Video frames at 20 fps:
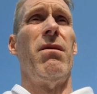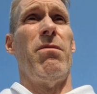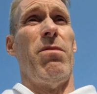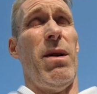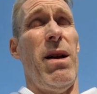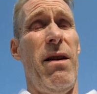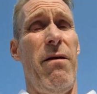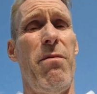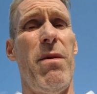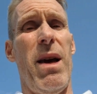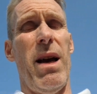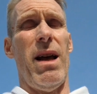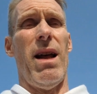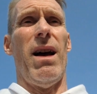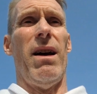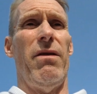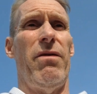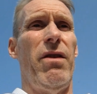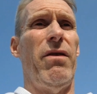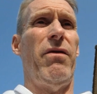believe me,
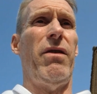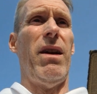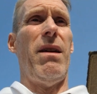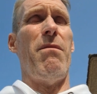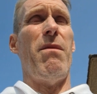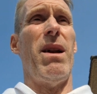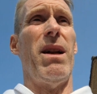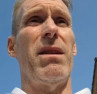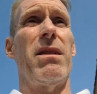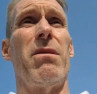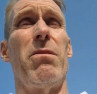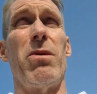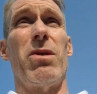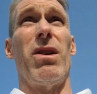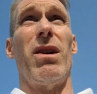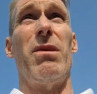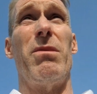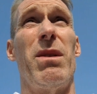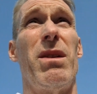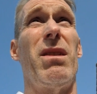that 15 minutes
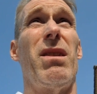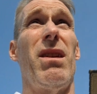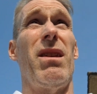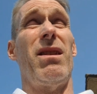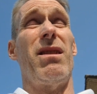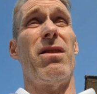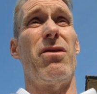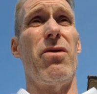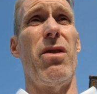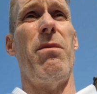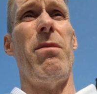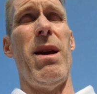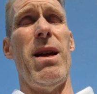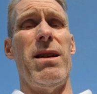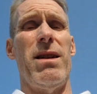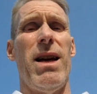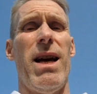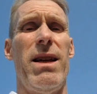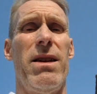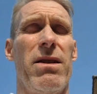sometimes is extremely
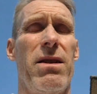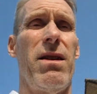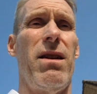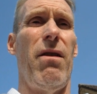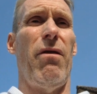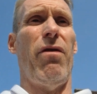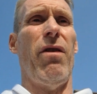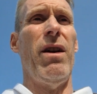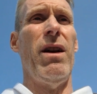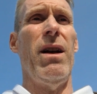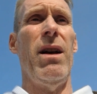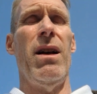intense, and if